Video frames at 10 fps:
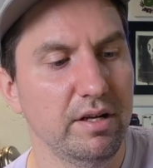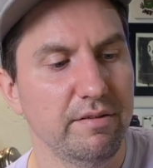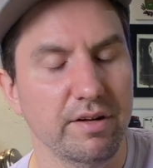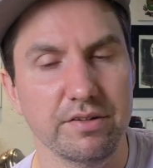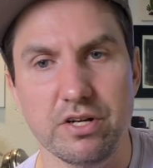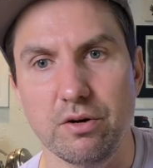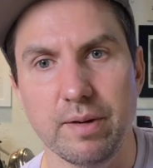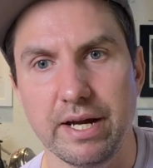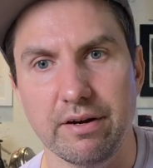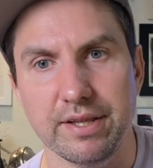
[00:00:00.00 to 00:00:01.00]
felt toe
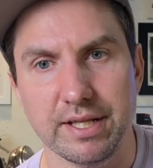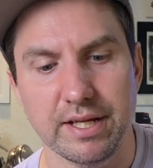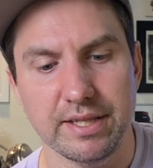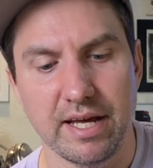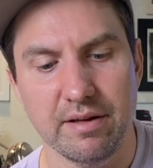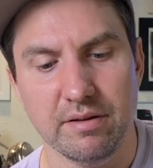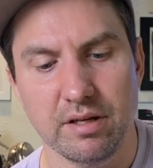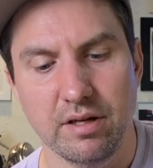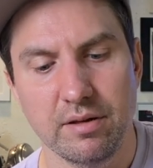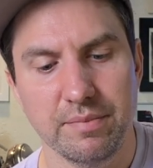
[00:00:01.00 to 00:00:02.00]
bang or anything like that
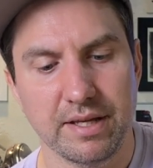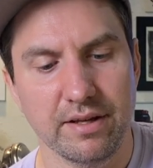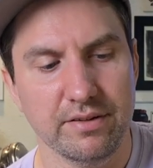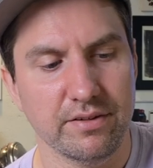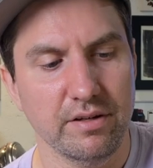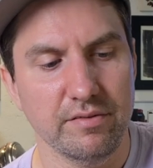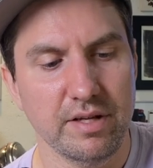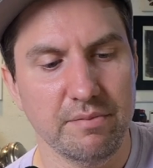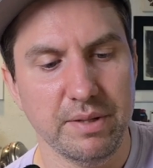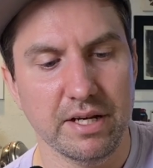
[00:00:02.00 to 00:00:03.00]
because of
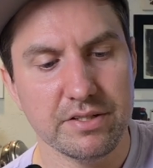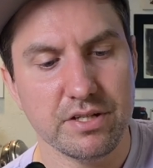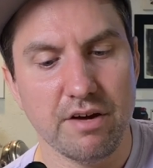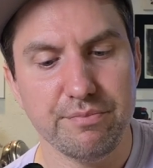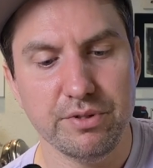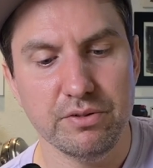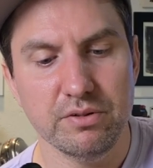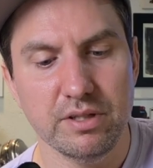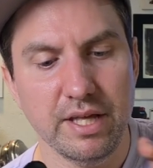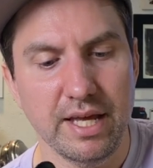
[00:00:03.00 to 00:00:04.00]
it being a soft boot
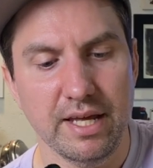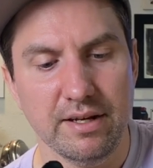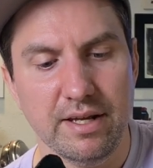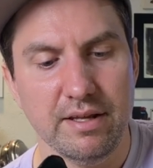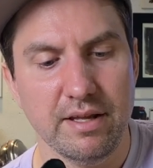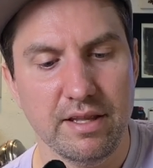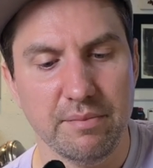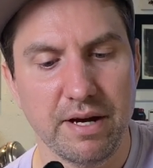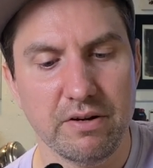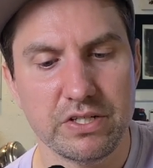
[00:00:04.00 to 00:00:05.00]
and the
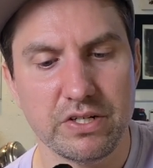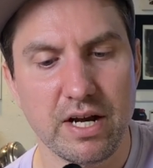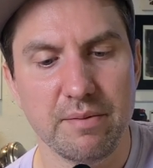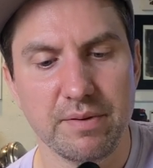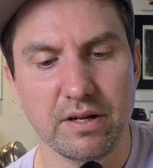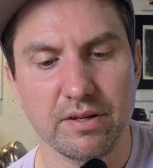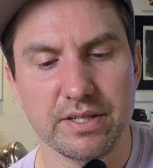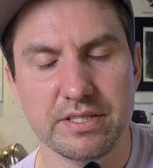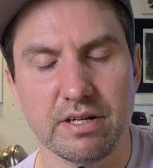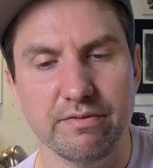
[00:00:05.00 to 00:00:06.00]
power strap and all
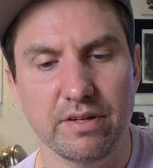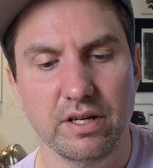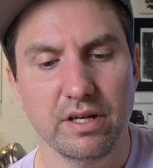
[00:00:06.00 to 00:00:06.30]
this stuff.